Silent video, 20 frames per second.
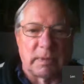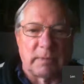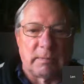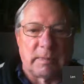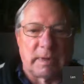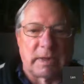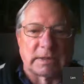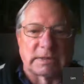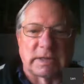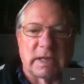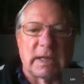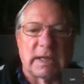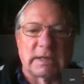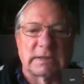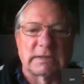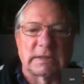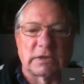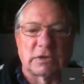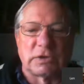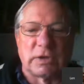because I had
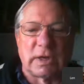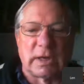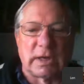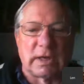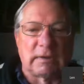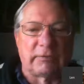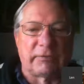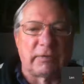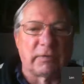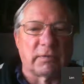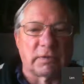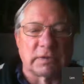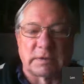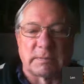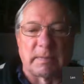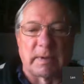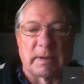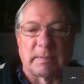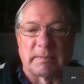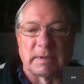such negative feelings
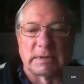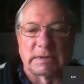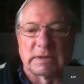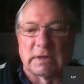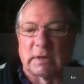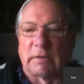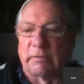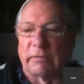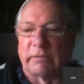about myself.